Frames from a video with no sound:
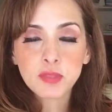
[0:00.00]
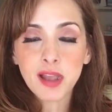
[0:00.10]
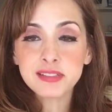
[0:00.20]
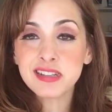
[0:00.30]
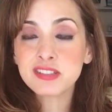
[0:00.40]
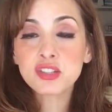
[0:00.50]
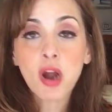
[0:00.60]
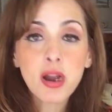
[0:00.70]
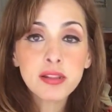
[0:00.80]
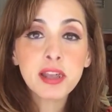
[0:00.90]
I taste
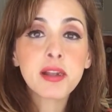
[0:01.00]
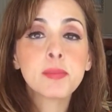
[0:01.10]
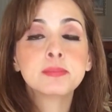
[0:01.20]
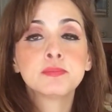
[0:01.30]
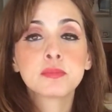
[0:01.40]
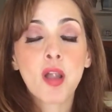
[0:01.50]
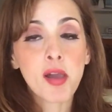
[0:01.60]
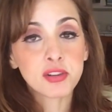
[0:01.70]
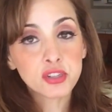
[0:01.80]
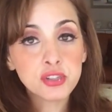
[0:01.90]
garlic
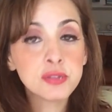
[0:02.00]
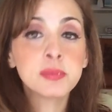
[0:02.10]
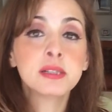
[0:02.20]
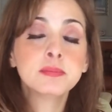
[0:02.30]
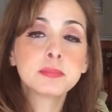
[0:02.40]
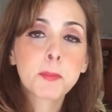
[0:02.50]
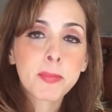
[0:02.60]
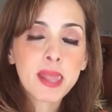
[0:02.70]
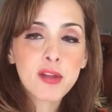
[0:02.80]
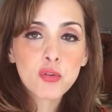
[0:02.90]
and cumin
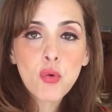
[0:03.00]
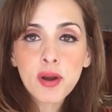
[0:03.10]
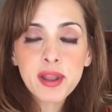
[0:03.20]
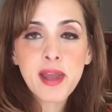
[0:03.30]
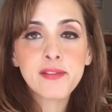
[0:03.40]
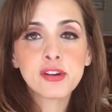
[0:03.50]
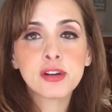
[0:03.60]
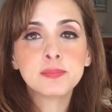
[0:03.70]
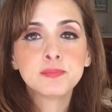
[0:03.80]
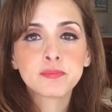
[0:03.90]
and
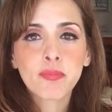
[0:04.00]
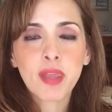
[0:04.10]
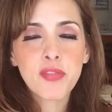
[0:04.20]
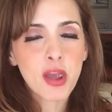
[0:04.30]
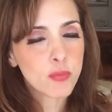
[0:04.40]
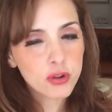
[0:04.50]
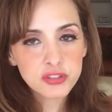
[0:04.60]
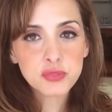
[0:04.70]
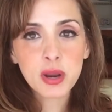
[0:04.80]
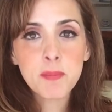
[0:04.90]
coriander and that
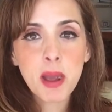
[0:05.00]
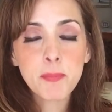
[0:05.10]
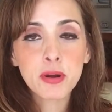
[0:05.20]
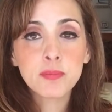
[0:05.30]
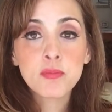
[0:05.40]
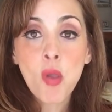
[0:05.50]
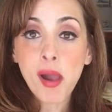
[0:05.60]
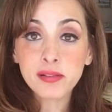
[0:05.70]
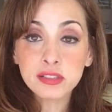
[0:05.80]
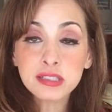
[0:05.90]
roasted red pepper.
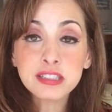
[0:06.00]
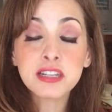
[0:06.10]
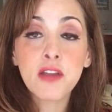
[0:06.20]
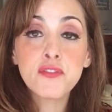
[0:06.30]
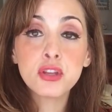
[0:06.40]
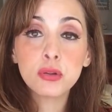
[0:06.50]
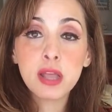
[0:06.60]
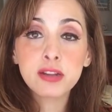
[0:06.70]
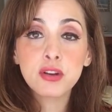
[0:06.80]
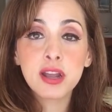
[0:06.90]
And listen, if you
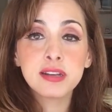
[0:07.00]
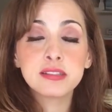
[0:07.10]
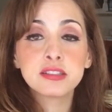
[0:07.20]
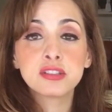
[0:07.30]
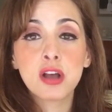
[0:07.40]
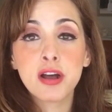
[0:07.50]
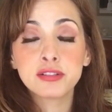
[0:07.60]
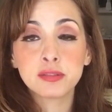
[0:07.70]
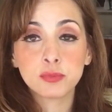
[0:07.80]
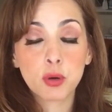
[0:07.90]
like your harissa
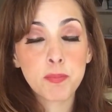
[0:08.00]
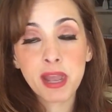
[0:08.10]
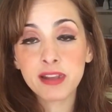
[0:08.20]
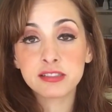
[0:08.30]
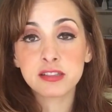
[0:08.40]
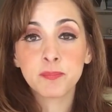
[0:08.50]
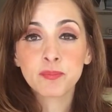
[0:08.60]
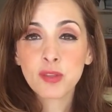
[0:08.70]
sauce or paste